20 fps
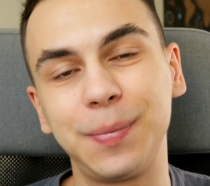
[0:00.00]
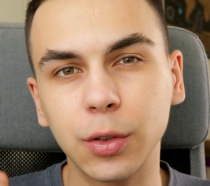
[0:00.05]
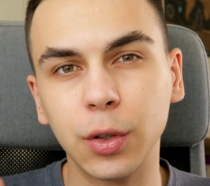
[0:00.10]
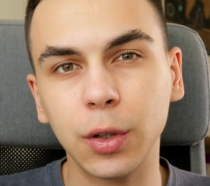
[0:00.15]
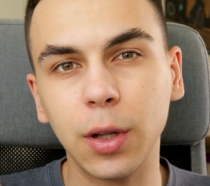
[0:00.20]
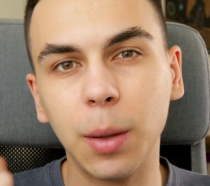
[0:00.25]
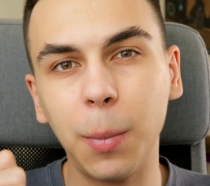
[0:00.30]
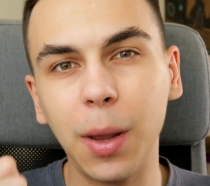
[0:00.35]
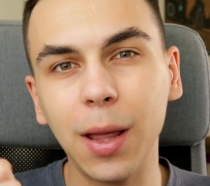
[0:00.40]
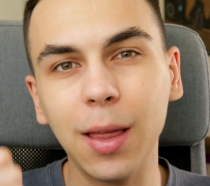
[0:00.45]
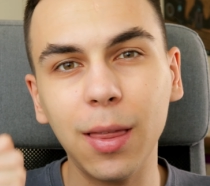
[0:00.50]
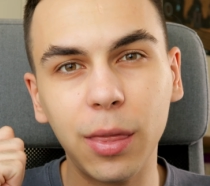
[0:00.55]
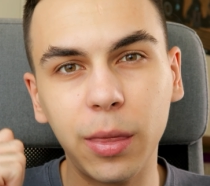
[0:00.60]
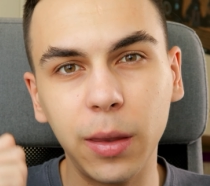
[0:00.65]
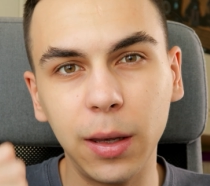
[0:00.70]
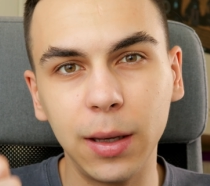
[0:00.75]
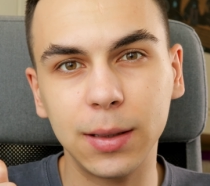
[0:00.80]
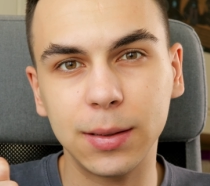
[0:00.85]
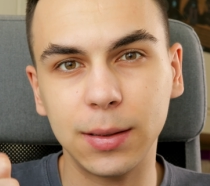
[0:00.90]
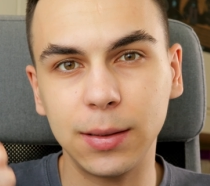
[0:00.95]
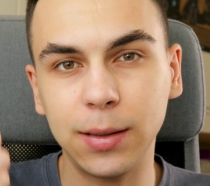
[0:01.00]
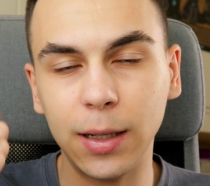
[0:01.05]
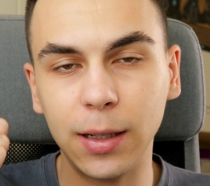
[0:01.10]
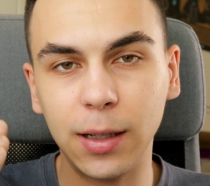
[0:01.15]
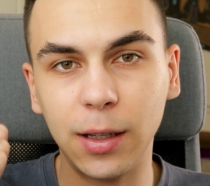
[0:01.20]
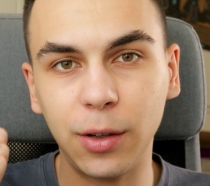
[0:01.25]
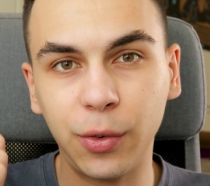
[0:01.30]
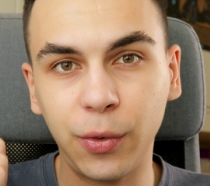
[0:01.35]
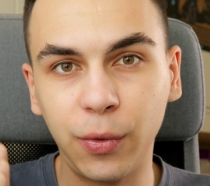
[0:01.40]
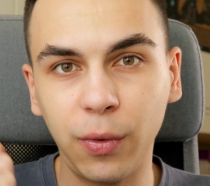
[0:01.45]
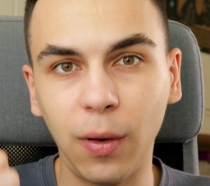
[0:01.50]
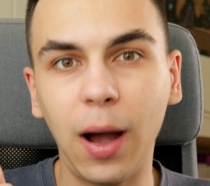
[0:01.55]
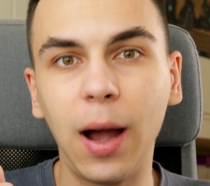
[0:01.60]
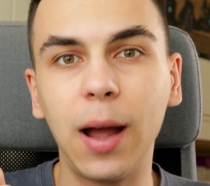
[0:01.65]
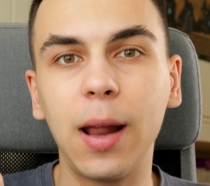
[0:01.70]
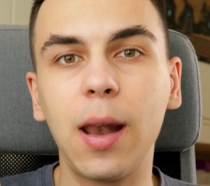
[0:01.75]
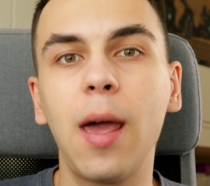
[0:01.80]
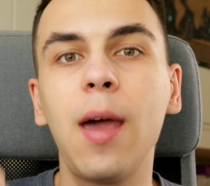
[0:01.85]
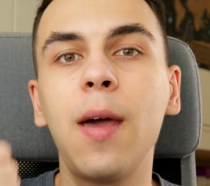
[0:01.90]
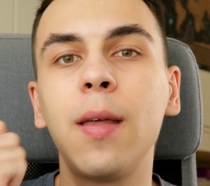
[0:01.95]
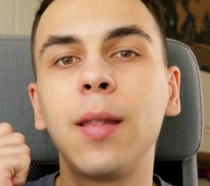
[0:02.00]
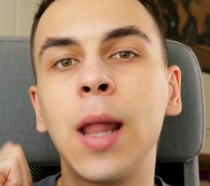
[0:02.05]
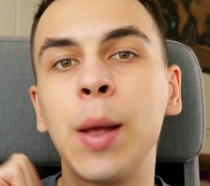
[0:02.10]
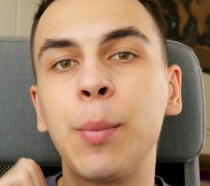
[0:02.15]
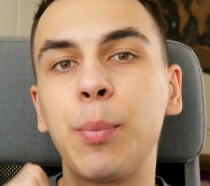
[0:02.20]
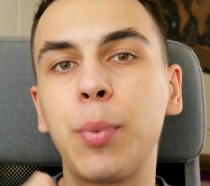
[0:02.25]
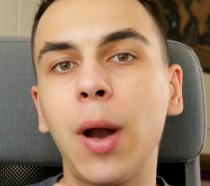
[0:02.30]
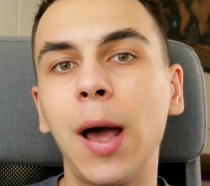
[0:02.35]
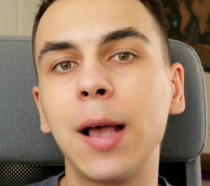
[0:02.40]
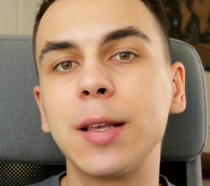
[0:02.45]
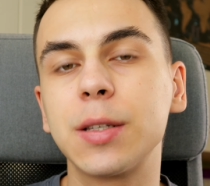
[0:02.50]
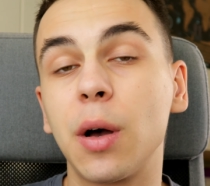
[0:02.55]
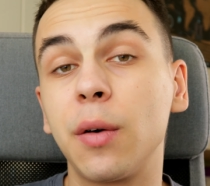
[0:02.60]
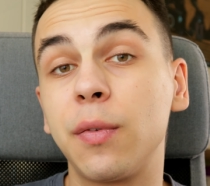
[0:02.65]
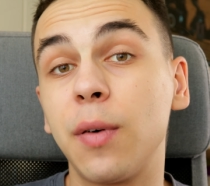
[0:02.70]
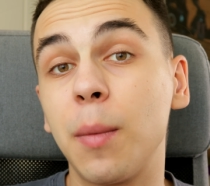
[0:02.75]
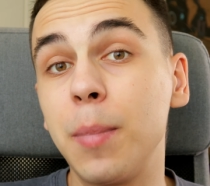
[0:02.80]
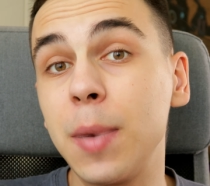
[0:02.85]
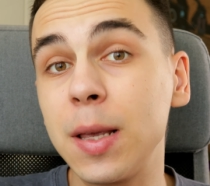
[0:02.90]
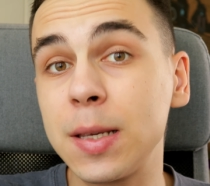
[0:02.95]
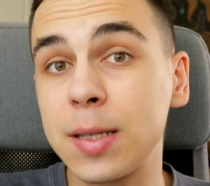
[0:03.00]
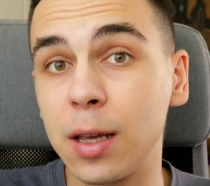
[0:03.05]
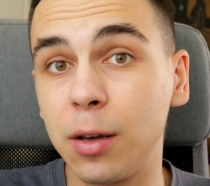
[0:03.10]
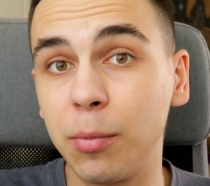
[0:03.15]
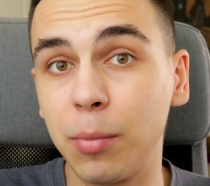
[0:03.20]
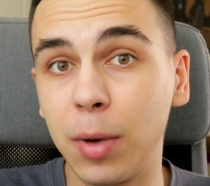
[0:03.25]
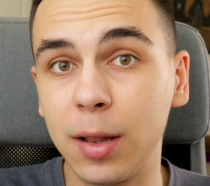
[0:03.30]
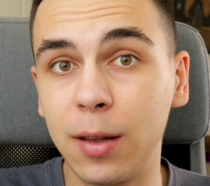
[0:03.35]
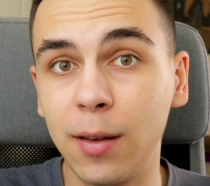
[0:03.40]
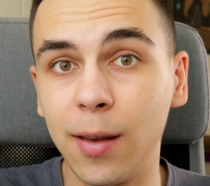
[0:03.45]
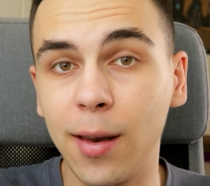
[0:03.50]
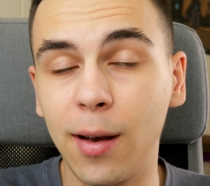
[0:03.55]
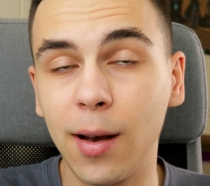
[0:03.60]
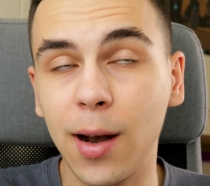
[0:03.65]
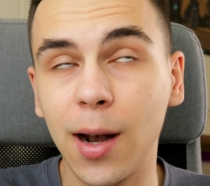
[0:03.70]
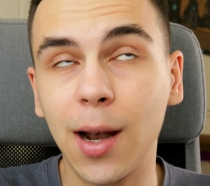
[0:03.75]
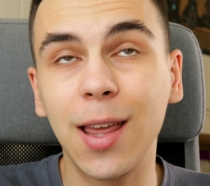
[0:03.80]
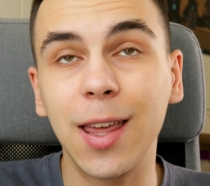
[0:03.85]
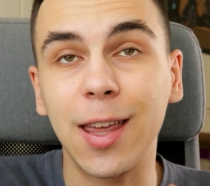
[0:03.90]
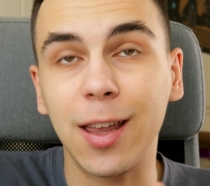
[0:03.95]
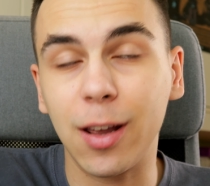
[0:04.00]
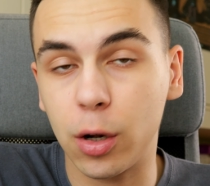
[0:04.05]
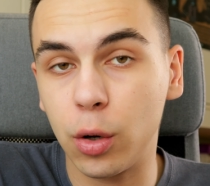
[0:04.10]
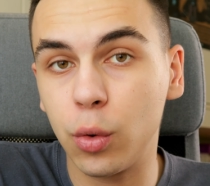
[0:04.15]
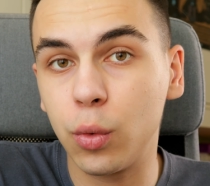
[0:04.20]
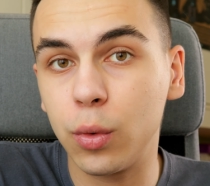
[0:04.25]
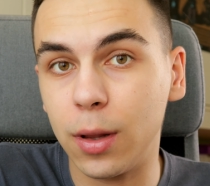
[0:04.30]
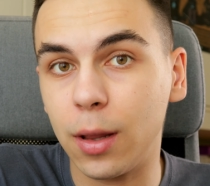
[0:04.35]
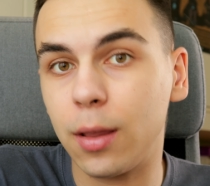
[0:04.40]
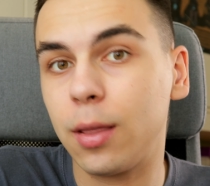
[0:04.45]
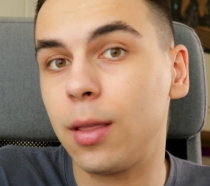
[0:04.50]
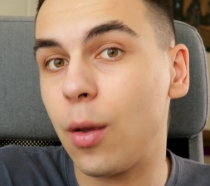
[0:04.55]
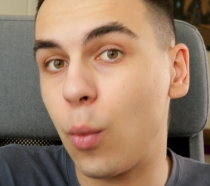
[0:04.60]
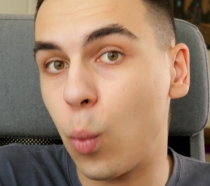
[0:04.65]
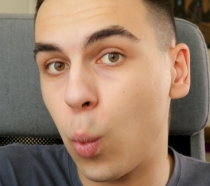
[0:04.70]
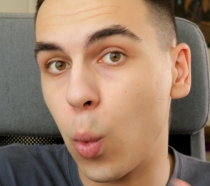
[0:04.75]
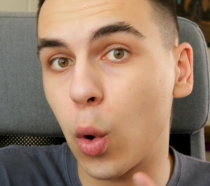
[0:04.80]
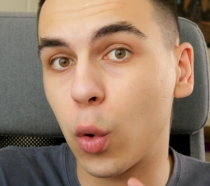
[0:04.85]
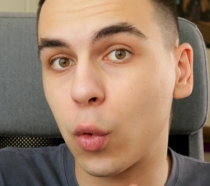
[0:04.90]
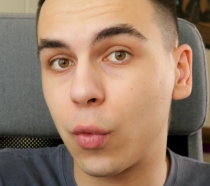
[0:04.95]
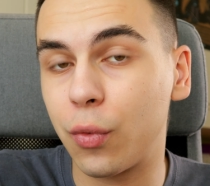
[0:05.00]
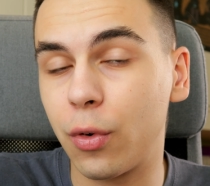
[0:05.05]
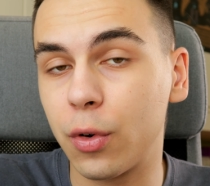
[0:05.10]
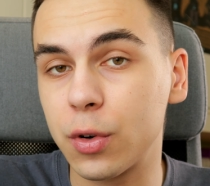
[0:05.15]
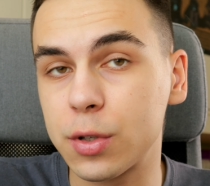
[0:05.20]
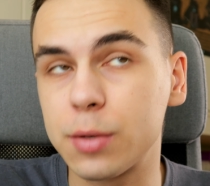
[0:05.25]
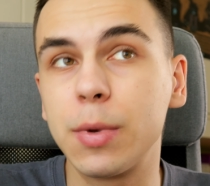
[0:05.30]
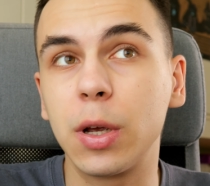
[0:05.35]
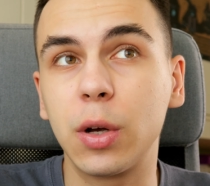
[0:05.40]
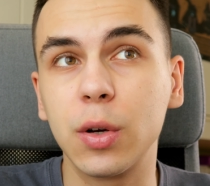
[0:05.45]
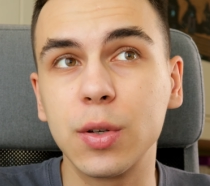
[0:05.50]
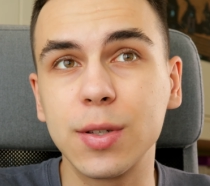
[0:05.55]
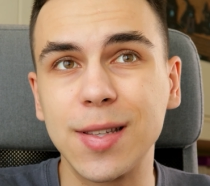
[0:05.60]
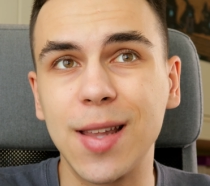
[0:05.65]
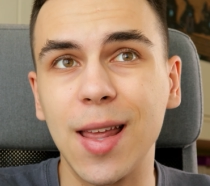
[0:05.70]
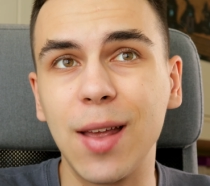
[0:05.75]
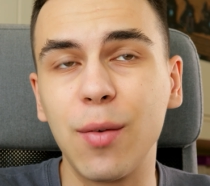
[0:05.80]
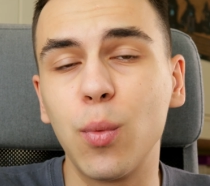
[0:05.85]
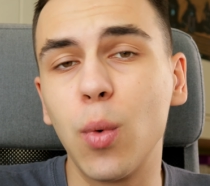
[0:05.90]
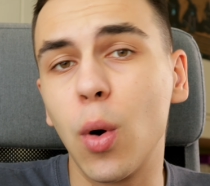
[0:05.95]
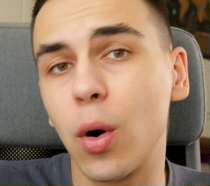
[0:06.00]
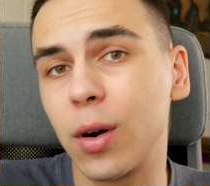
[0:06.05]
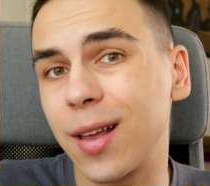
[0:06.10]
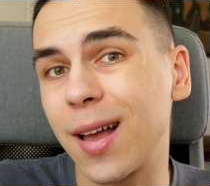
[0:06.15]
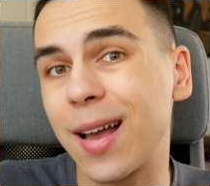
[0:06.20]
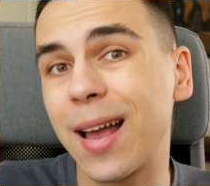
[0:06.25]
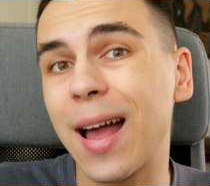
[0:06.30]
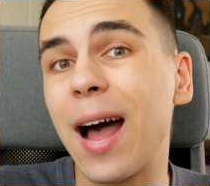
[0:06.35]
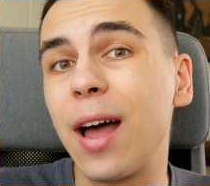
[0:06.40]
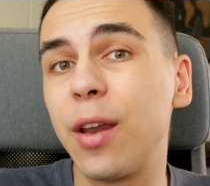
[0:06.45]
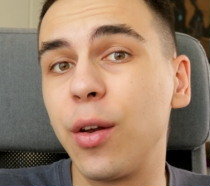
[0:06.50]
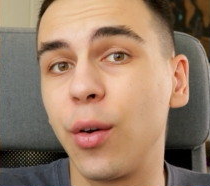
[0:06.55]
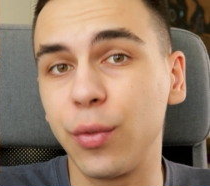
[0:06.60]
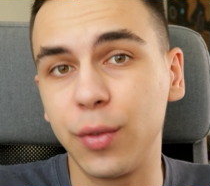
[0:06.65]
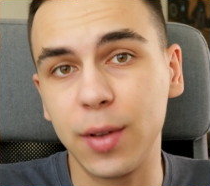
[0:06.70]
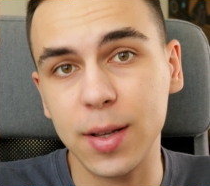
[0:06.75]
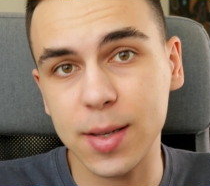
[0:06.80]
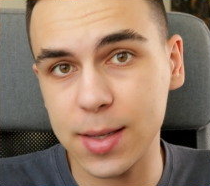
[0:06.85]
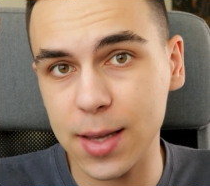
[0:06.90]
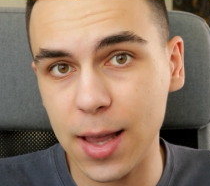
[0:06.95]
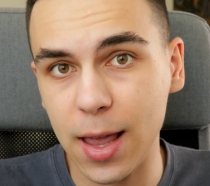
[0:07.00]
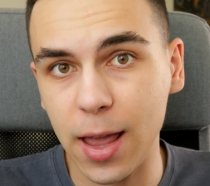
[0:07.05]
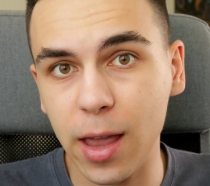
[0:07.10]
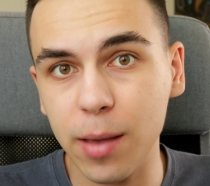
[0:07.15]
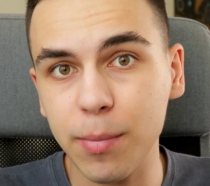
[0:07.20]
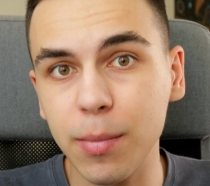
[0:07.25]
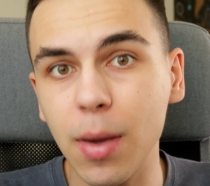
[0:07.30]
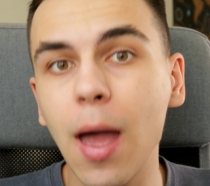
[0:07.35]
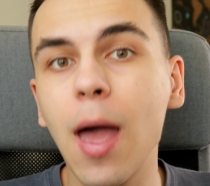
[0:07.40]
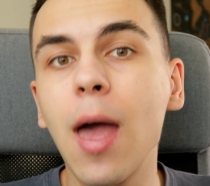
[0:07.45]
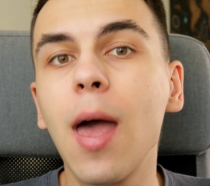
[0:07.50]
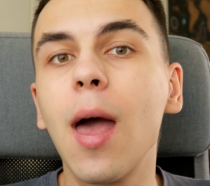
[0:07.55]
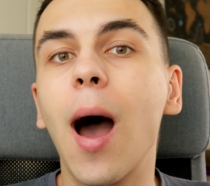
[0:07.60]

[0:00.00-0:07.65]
So the main things that define the price of a basic material, including the workforce because they work kind of the same,